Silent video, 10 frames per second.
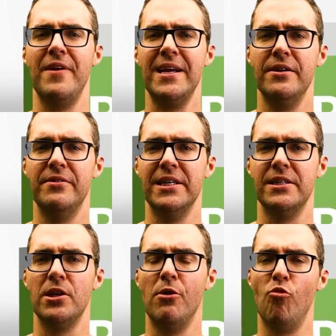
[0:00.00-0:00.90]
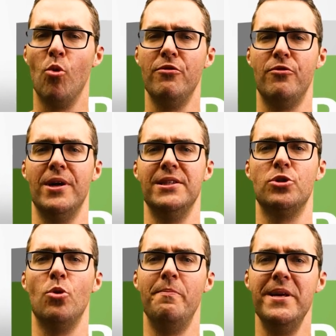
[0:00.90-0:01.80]
effectiveness of warfarin,
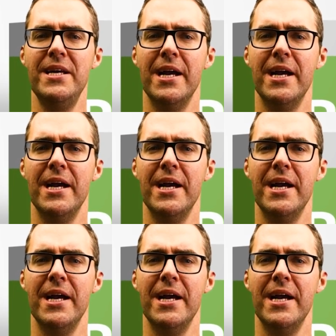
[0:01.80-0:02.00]
so be